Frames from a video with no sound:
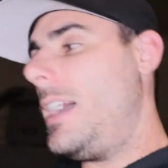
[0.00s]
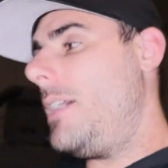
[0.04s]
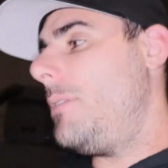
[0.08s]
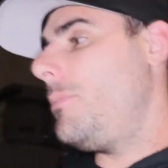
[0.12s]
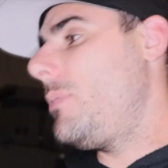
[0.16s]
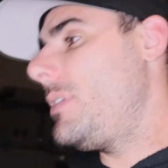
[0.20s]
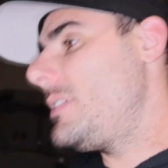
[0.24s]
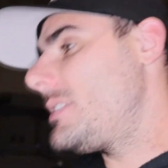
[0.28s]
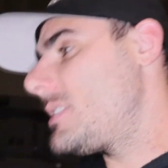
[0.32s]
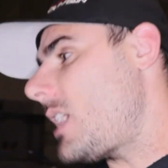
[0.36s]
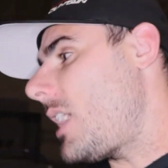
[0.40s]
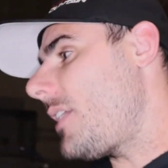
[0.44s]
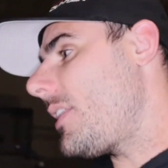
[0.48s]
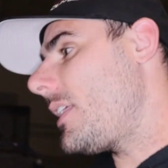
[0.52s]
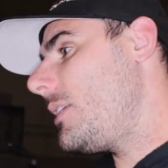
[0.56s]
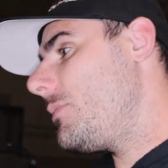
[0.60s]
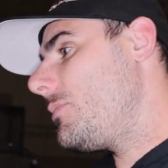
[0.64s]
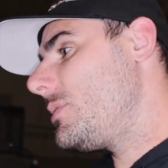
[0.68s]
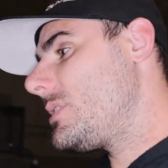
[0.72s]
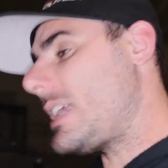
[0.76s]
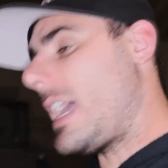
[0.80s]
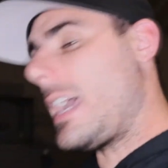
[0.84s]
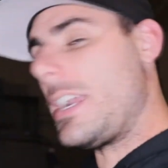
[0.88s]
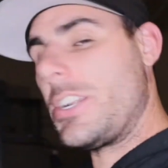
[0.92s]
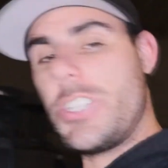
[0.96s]
we saw that it
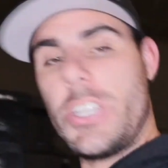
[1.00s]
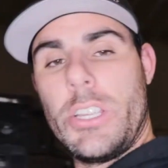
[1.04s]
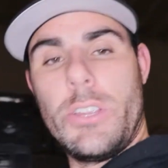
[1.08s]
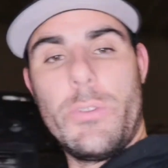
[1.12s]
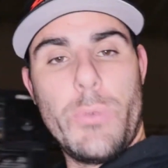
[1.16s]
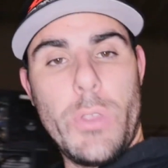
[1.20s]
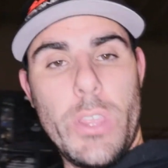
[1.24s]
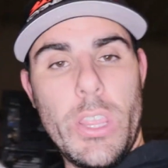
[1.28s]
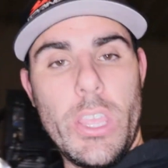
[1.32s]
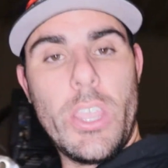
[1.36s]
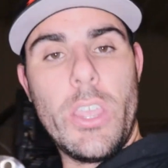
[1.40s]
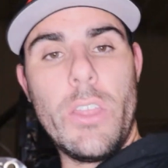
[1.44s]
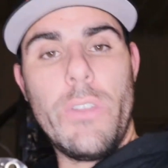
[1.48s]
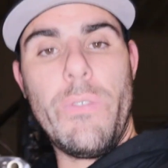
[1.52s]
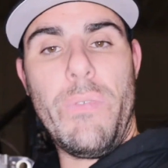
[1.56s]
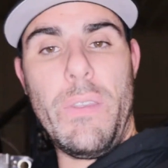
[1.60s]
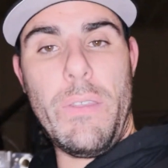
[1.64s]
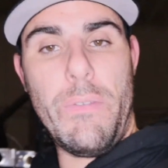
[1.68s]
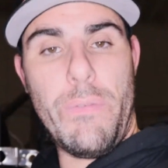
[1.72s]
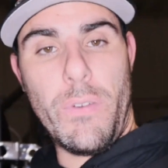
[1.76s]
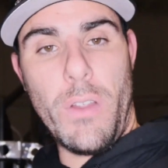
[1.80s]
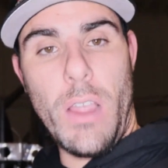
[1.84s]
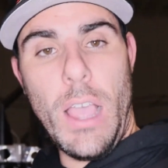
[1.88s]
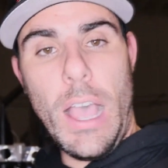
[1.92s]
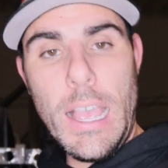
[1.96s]
was actually a really good fit
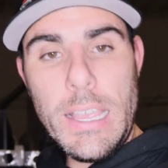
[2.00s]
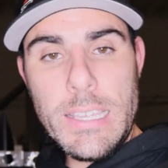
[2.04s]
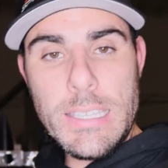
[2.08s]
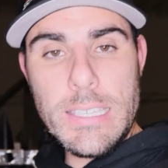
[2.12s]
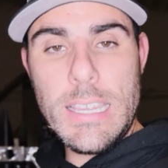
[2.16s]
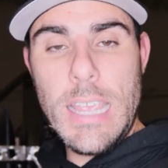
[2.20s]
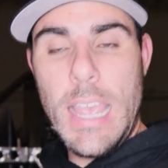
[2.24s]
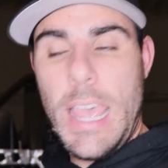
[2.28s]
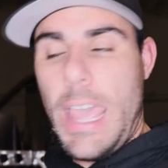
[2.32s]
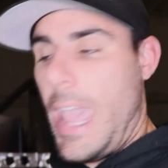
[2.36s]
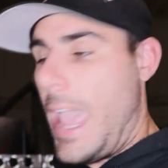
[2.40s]
for us,